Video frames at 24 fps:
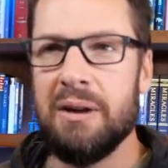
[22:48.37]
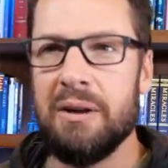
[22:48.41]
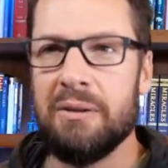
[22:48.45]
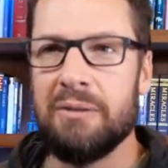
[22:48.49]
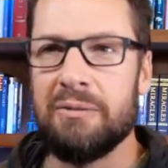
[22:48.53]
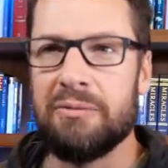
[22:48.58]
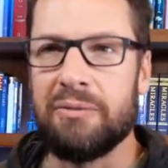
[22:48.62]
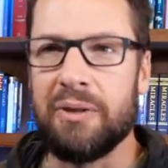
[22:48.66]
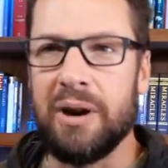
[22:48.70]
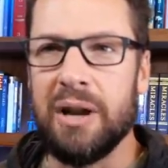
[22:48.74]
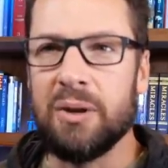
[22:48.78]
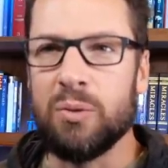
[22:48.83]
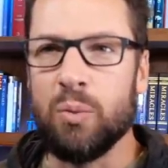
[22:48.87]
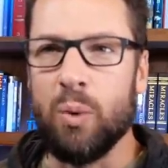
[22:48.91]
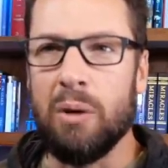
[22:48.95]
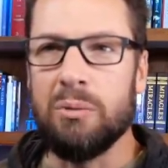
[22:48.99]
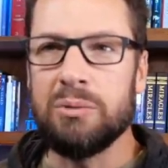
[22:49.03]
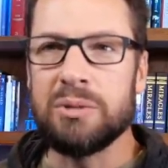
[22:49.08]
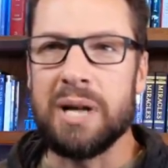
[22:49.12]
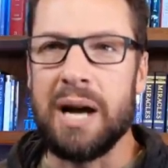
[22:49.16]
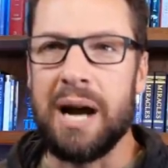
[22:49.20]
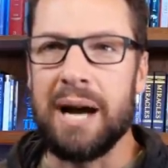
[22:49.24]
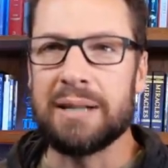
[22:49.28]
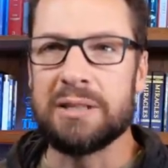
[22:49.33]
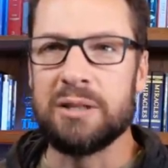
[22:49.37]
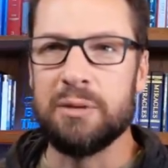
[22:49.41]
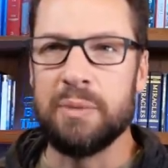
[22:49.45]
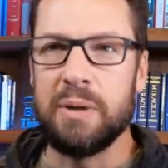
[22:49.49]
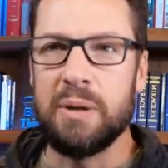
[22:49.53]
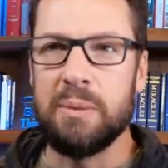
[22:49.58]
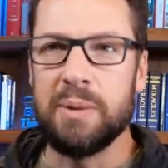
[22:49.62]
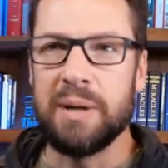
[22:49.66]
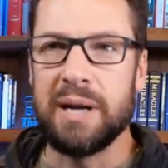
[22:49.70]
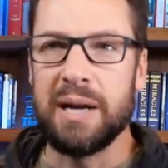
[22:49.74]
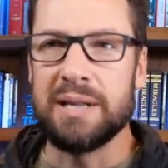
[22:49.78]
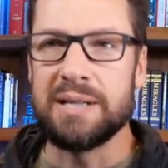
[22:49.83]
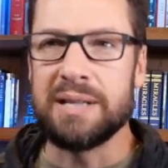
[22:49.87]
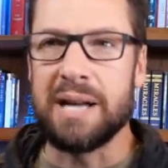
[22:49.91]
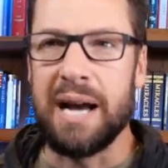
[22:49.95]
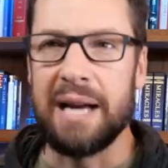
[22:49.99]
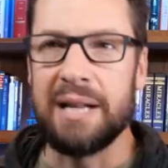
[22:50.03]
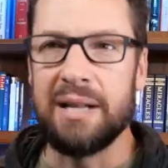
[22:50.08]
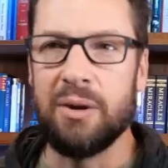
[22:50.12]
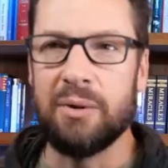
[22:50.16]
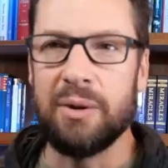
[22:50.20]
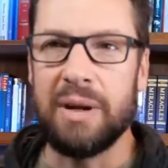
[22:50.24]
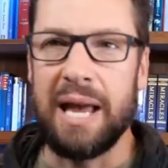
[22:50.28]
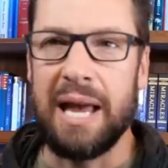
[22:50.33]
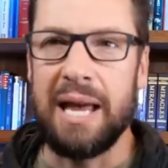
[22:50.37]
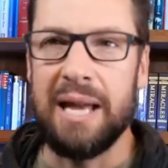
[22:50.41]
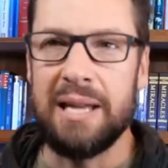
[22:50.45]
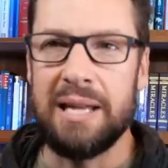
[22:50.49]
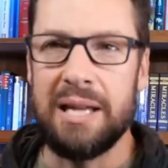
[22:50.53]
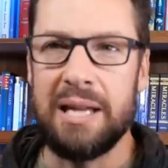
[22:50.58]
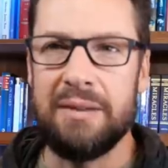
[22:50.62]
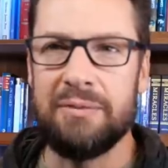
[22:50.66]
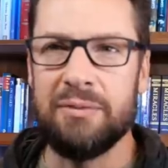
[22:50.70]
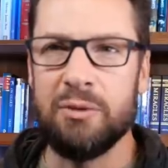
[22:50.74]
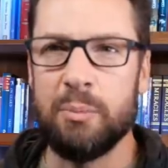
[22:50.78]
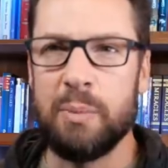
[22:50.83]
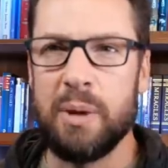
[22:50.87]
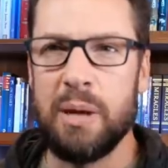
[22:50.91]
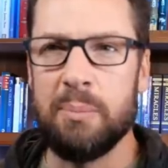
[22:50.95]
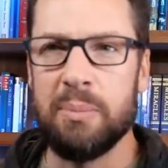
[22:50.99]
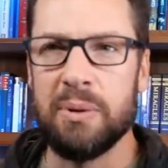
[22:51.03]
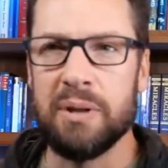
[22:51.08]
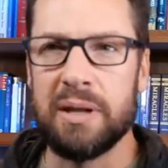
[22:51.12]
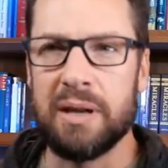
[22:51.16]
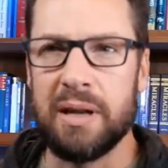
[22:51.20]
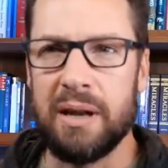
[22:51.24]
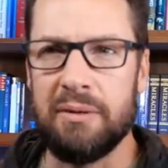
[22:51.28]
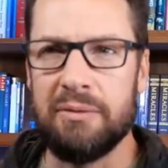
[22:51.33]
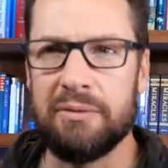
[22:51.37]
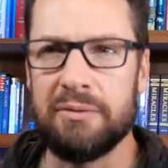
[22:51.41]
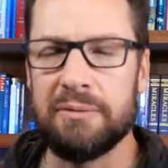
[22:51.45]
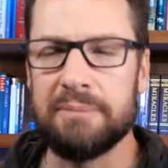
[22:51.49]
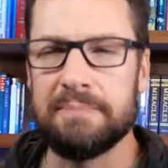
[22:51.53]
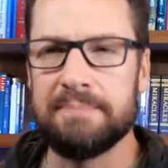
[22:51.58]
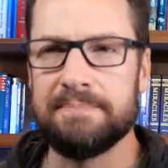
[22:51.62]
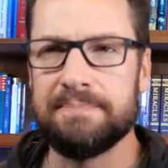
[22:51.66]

Friend won't talk to me because I don't hate evil people enough.